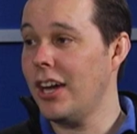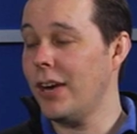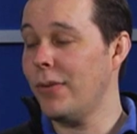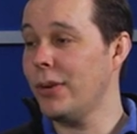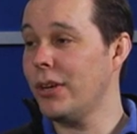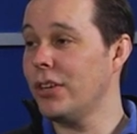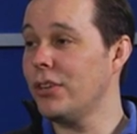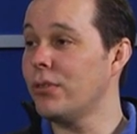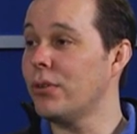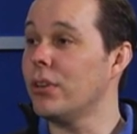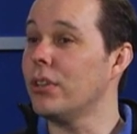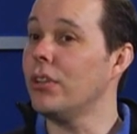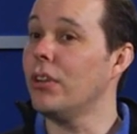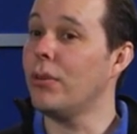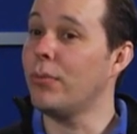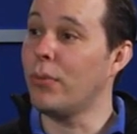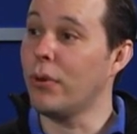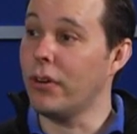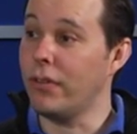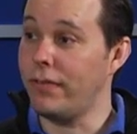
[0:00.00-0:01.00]
and we can do it a
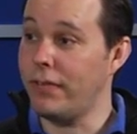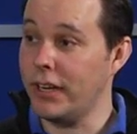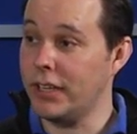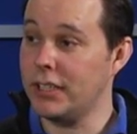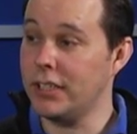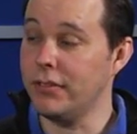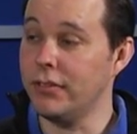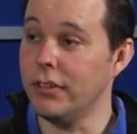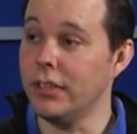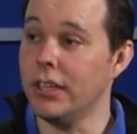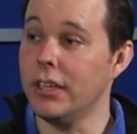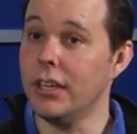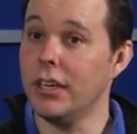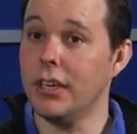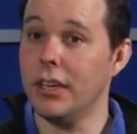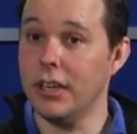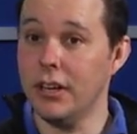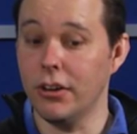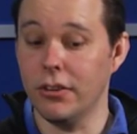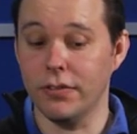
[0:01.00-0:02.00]
lot more effectively
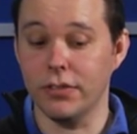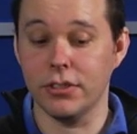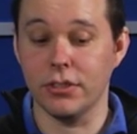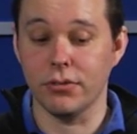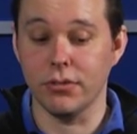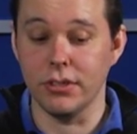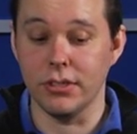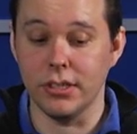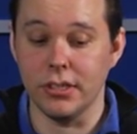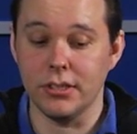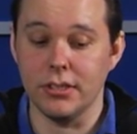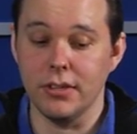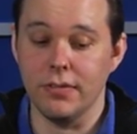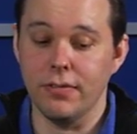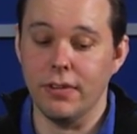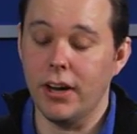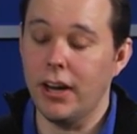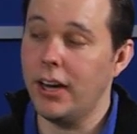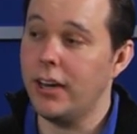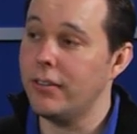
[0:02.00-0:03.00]
in Office
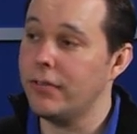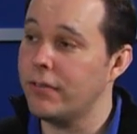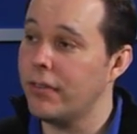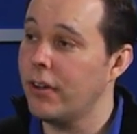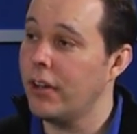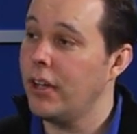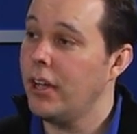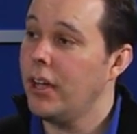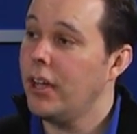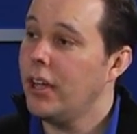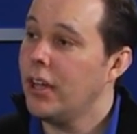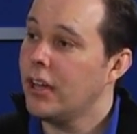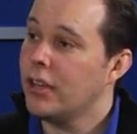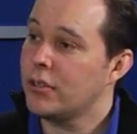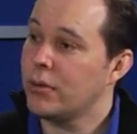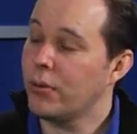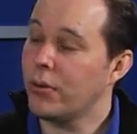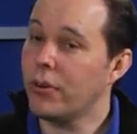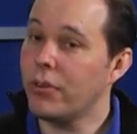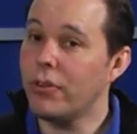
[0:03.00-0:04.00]
365.
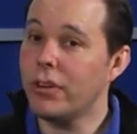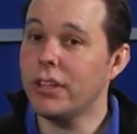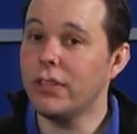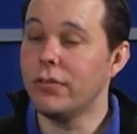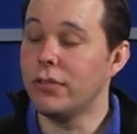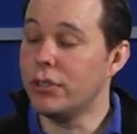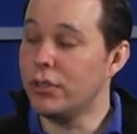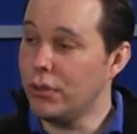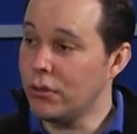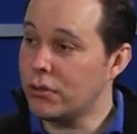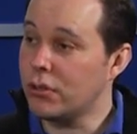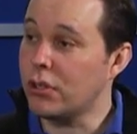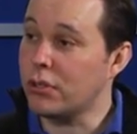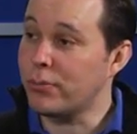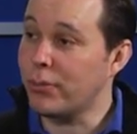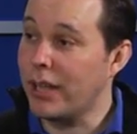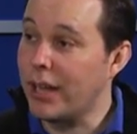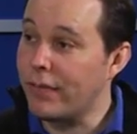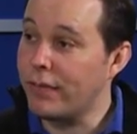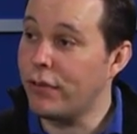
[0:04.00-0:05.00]
So we want to really reduce those
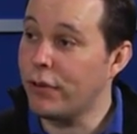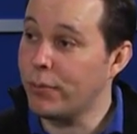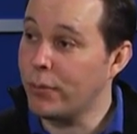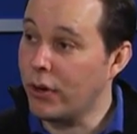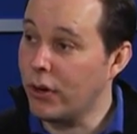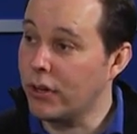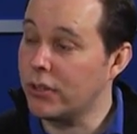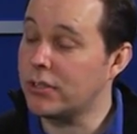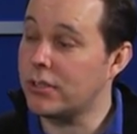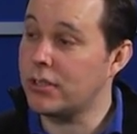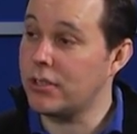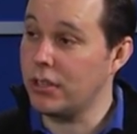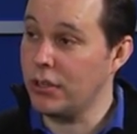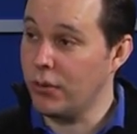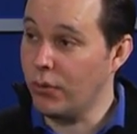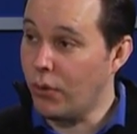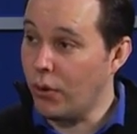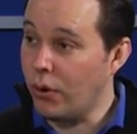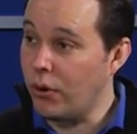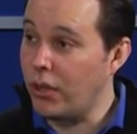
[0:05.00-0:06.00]
platform costs that
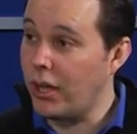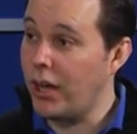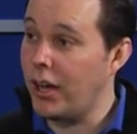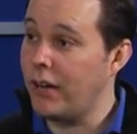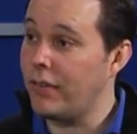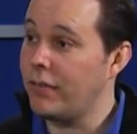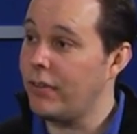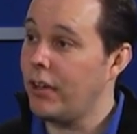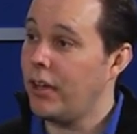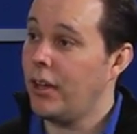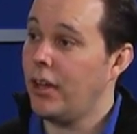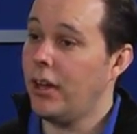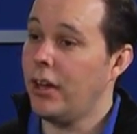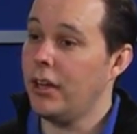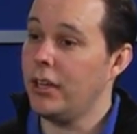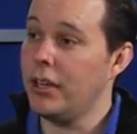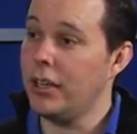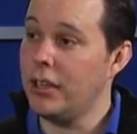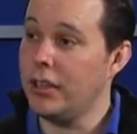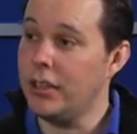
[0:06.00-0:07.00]
you all have
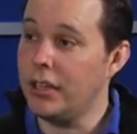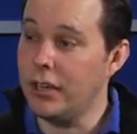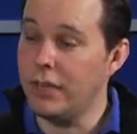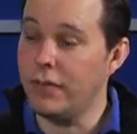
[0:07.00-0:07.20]
in the